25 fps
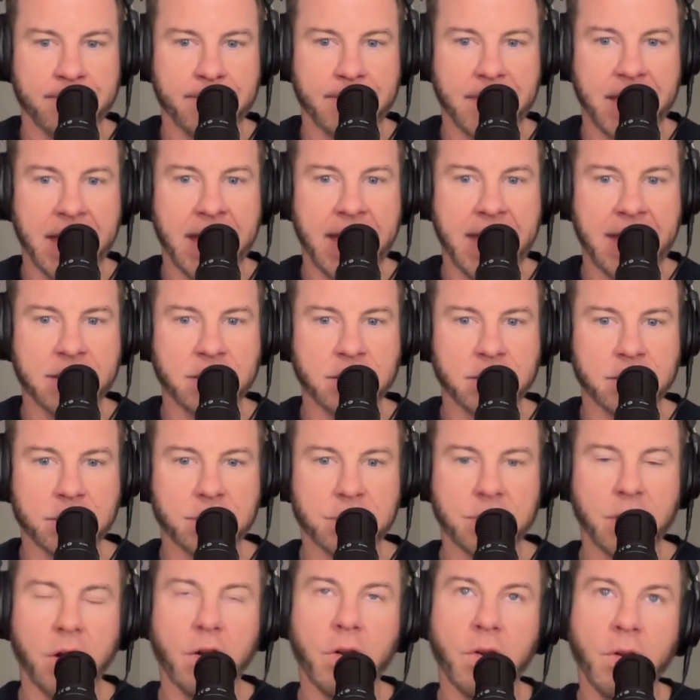And
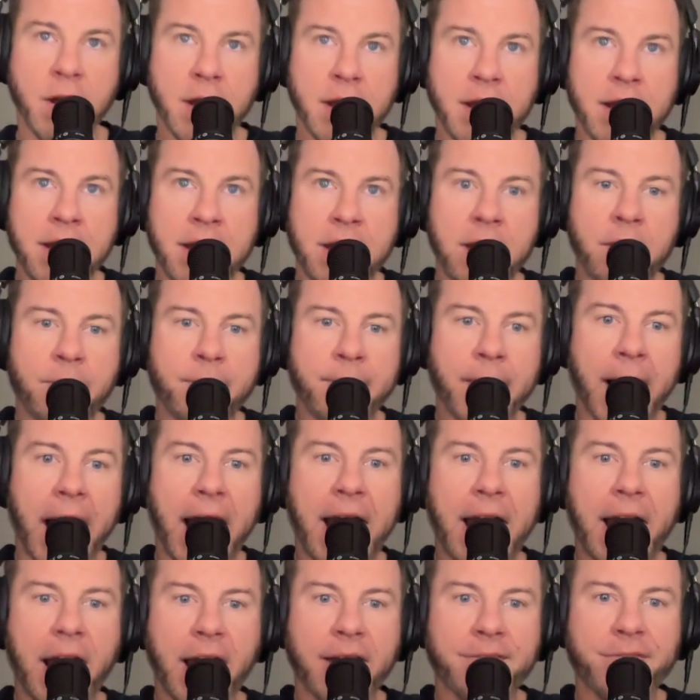so
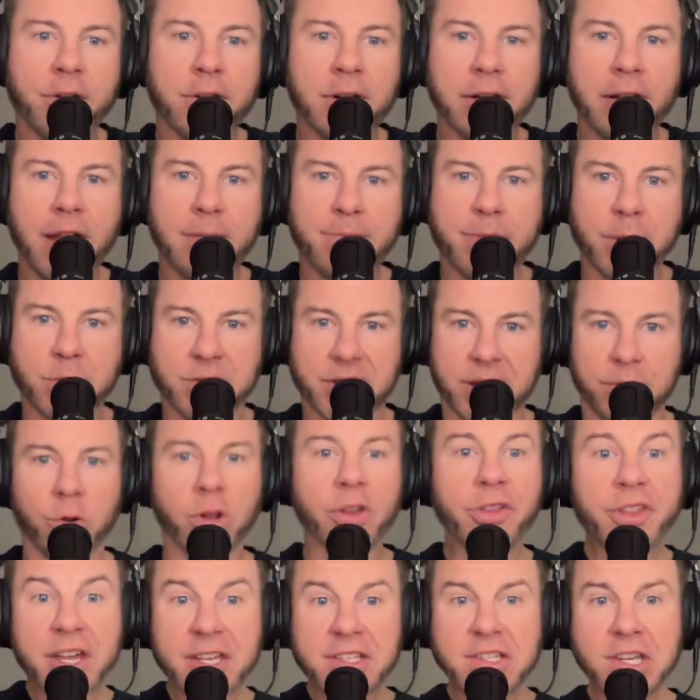I've heard a lot of people say,
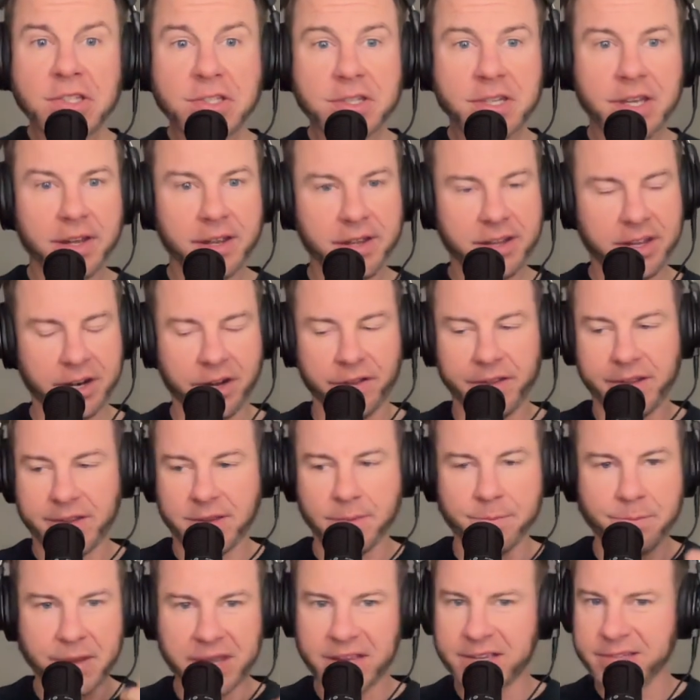well, this is the, like
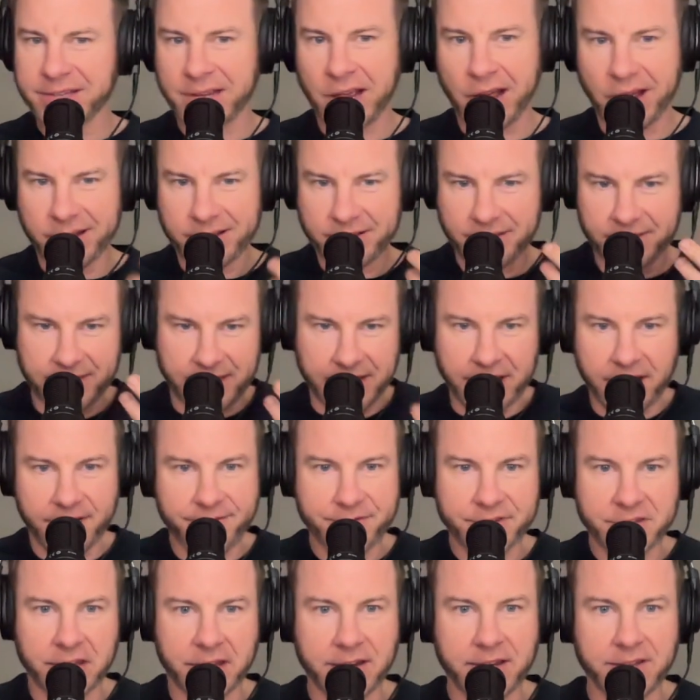the biggest thing
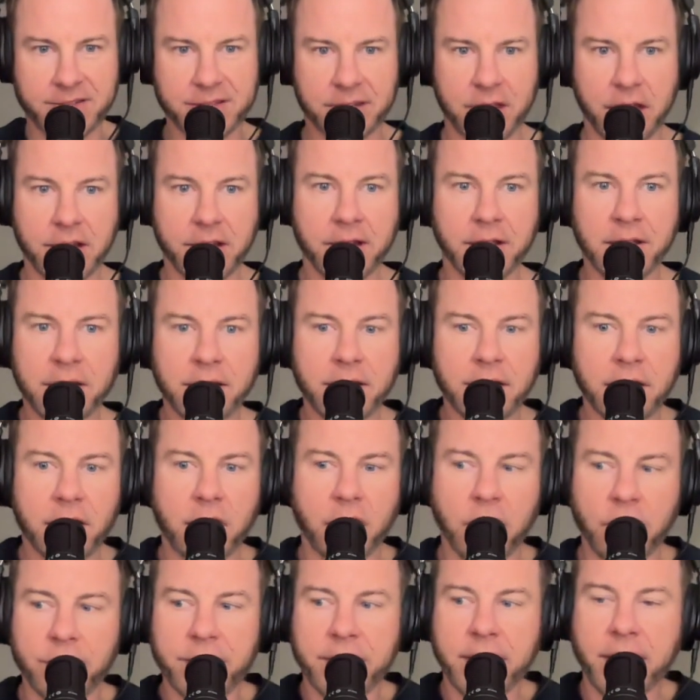I've said is like,
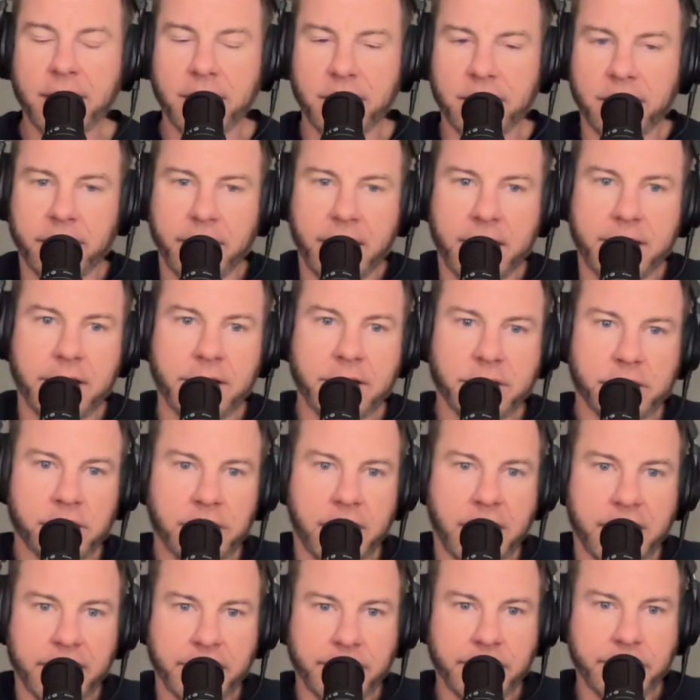oh yeah,
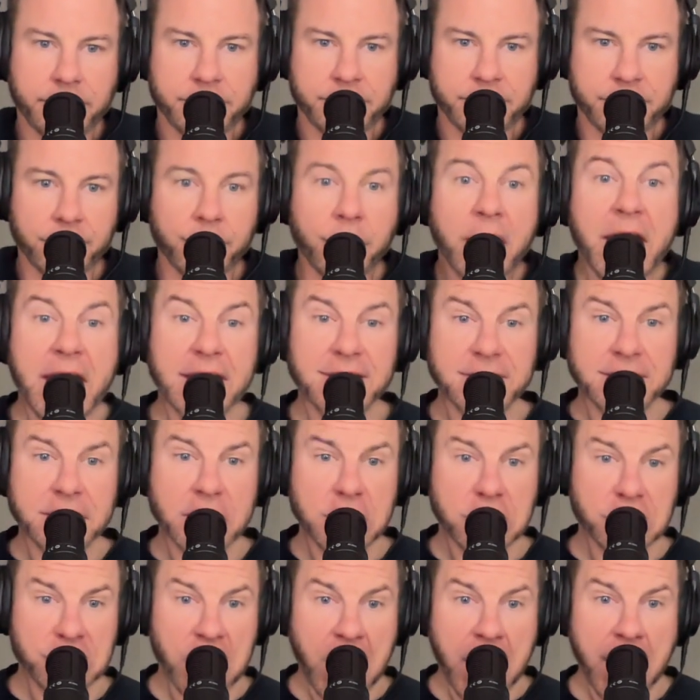Gladiator II. It's
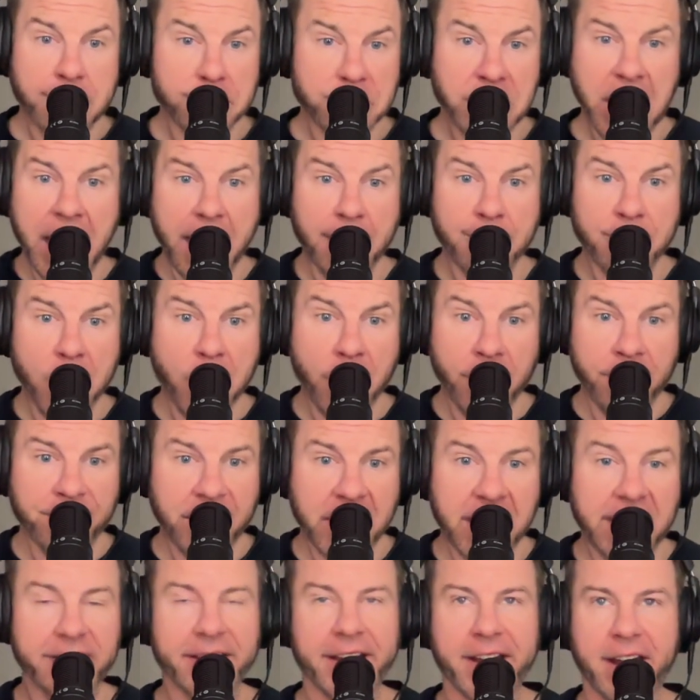the same damn
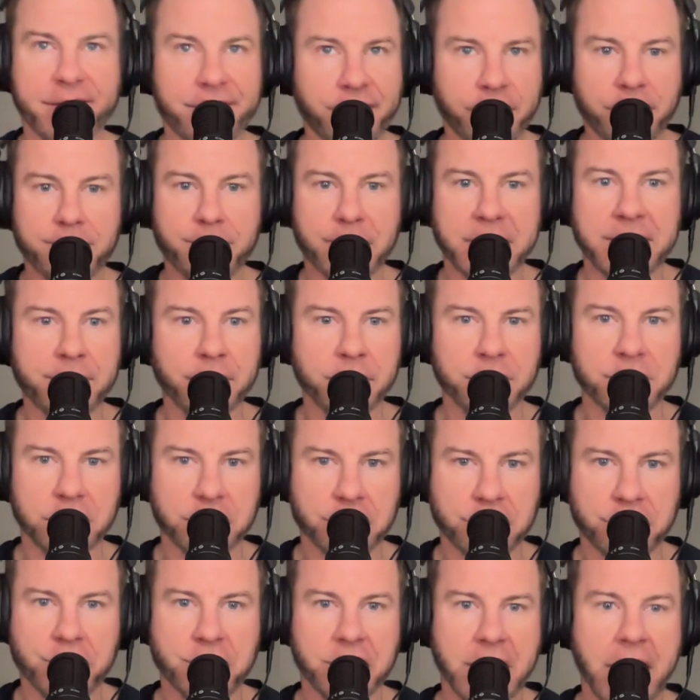movie. Like I've heard people
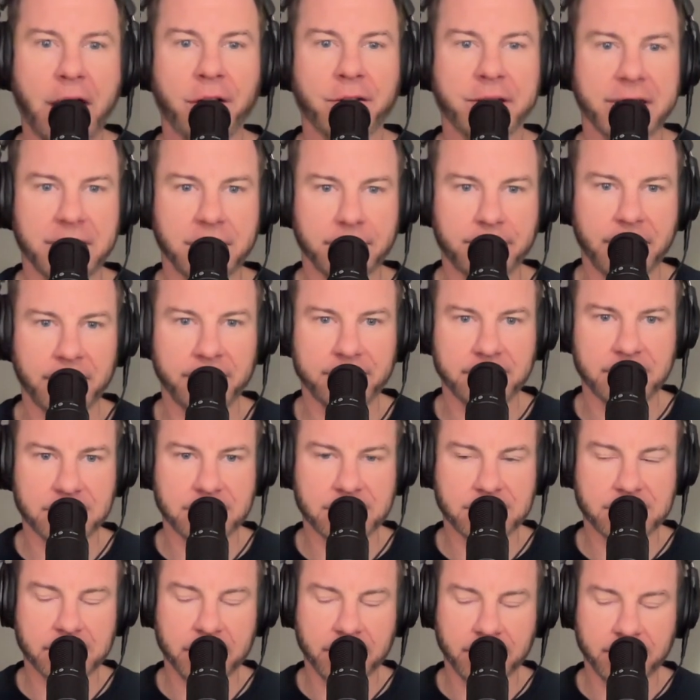just shouting about
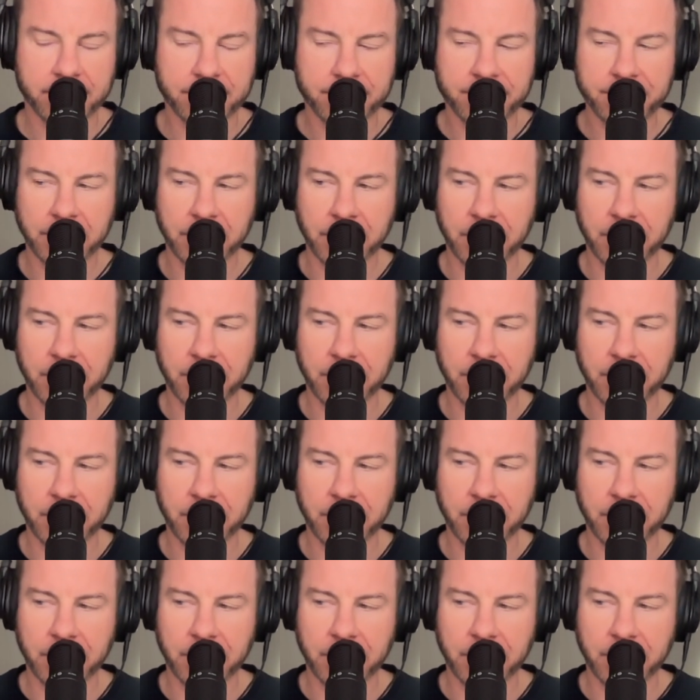this stuff.